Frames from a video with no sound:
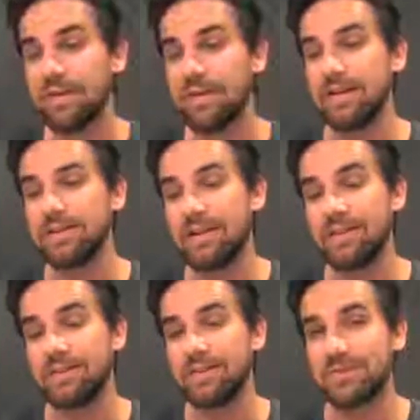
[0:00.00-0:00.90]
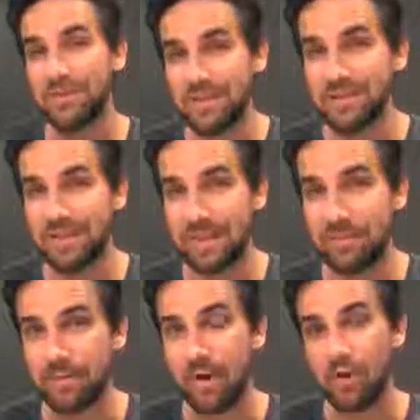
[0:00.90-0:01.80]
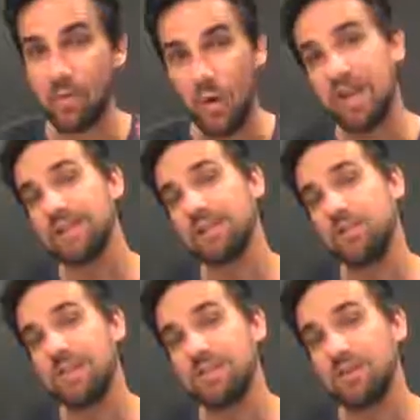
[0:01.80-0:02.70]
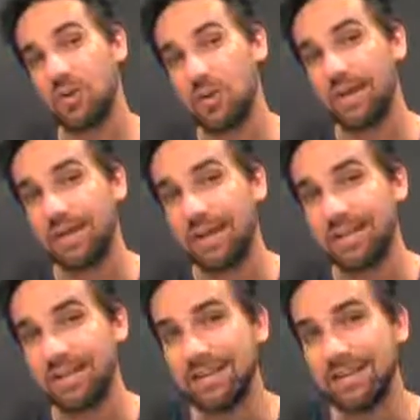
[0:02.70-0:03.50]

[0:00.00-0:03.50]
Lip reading: So 2 things to keep in mind. One is the one-shot wonder.